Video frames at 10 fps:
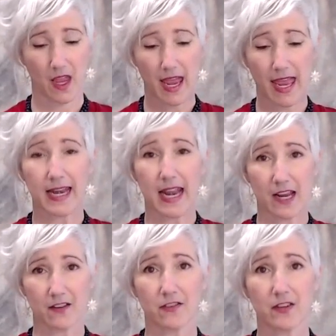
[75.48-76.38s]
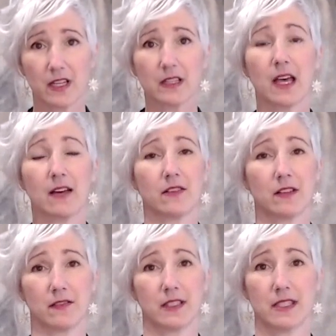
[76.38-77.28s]
At every level
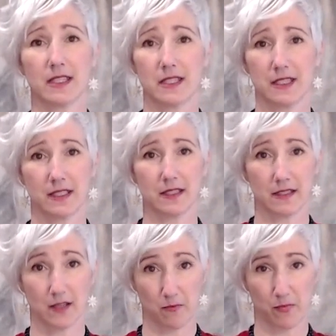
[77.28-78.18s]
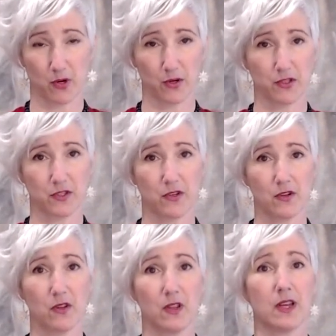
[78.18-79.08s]
of existence,
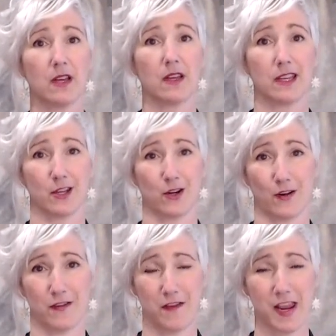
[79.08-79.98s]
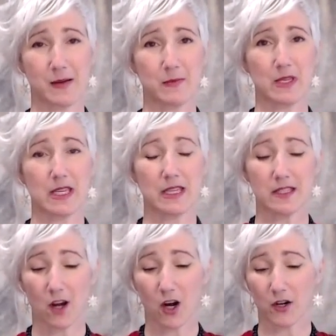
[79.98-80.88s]
personal, in our
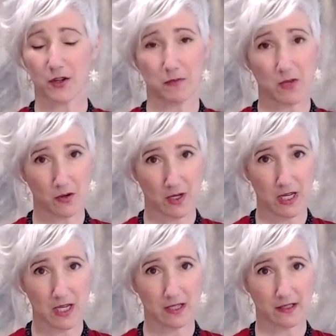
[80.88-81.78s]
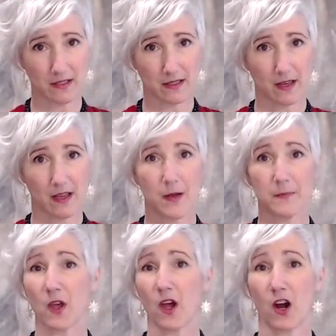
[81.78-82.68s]
families, our communities,
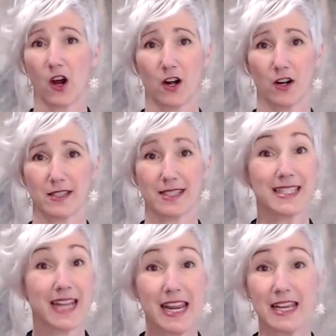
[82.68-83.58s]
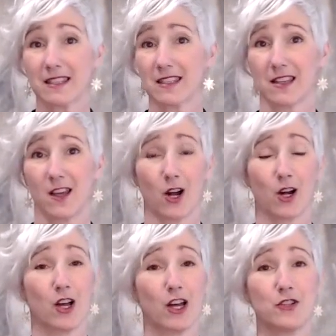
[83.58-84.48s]
our states, our
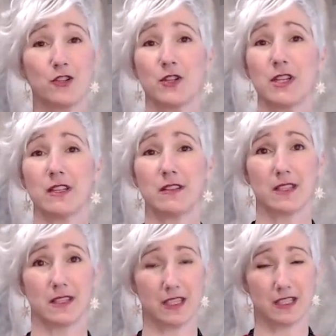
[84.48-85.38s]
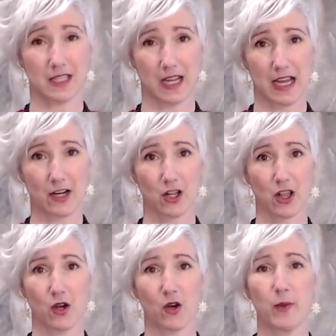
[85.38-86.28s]
countries, the entire
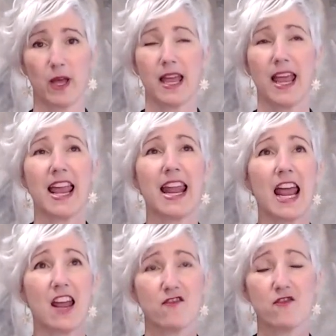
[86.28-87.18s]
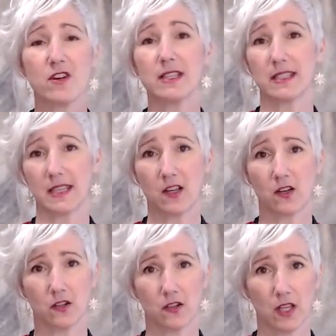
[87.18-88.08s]
globe, at every
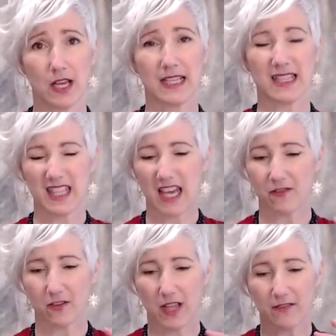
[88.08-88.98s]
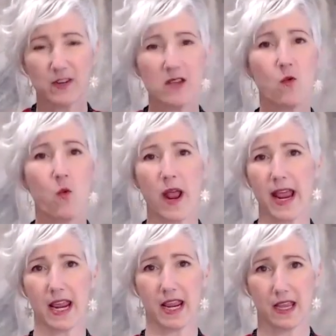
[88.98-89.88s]
single level, every
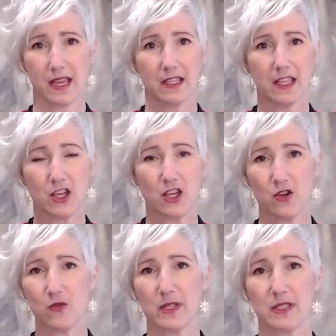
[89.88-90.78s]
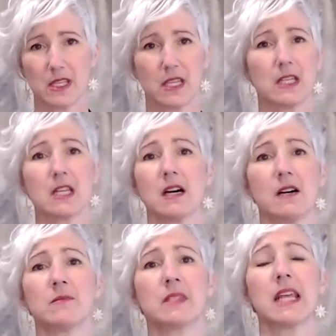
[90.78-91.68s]
way that humans can
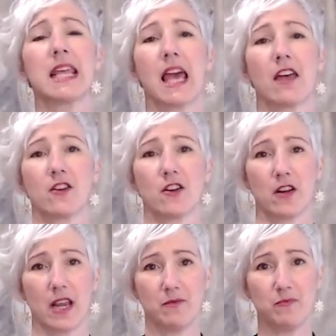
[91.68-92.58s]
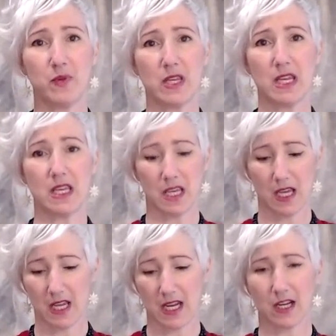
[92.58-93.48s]
come together and be
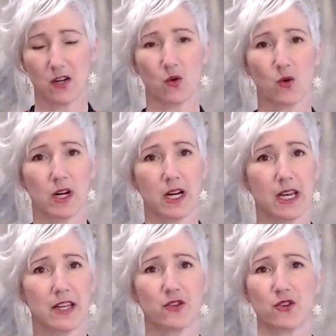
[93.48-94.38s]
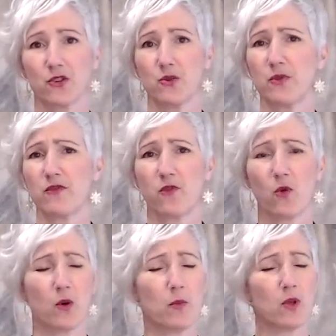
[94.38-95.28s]
in an organized group,
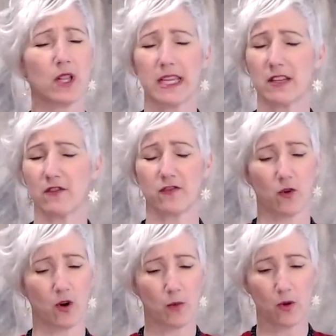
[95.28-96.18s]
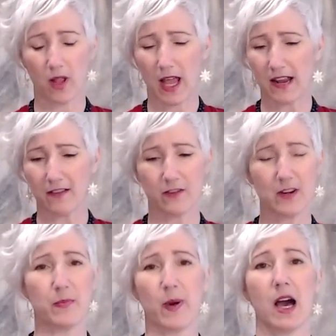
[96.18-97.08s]
formal, informal,
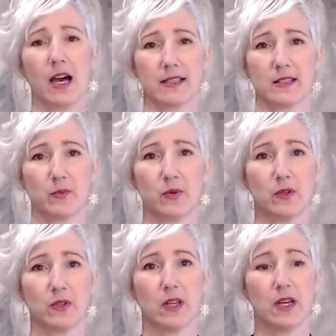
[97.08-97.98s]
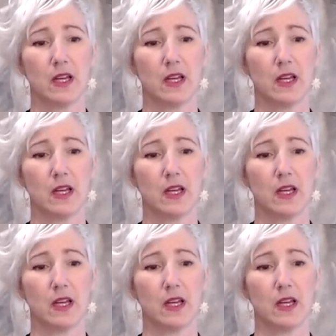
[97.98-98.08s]
every possible